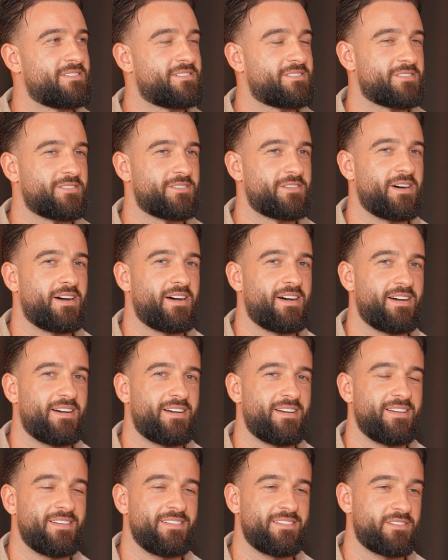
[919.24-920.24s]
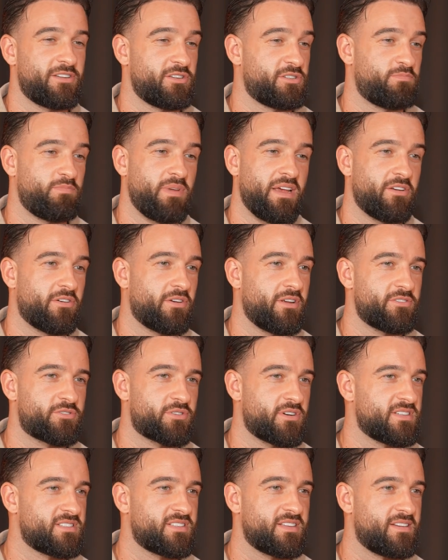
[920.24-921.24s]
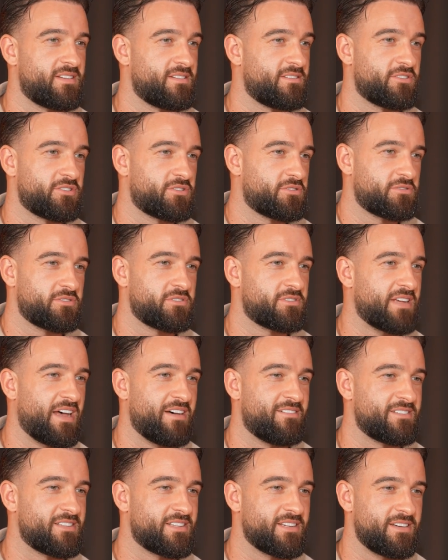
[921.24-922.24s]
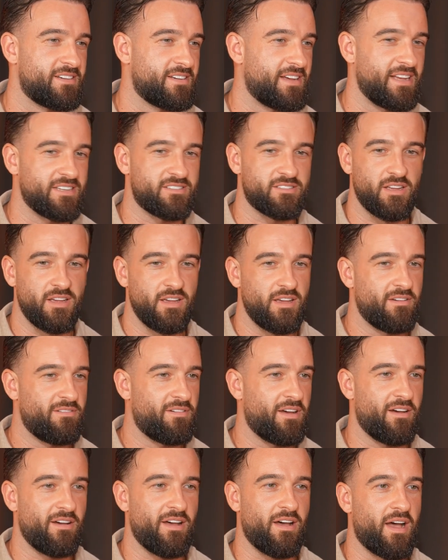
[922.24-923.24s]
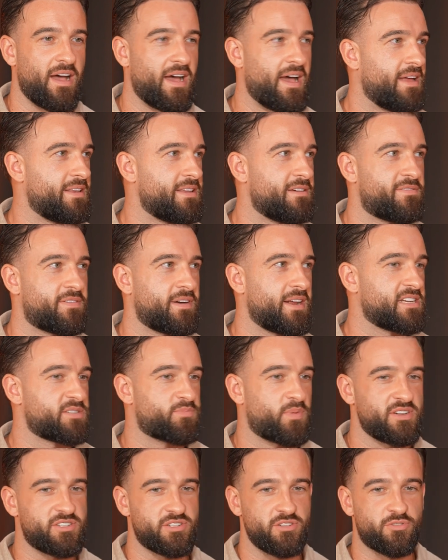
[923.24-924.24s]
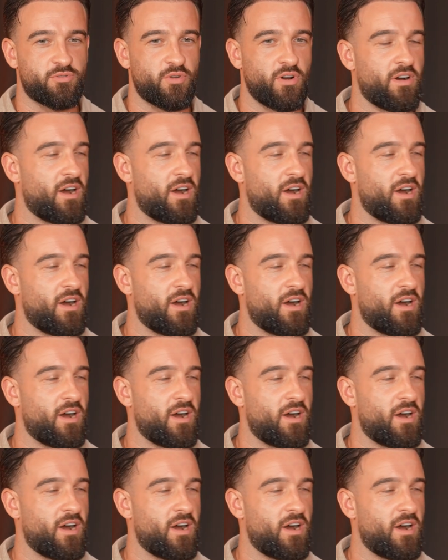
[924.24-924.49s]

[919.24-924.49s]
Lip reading: So just being uninterested and just having to a different expression.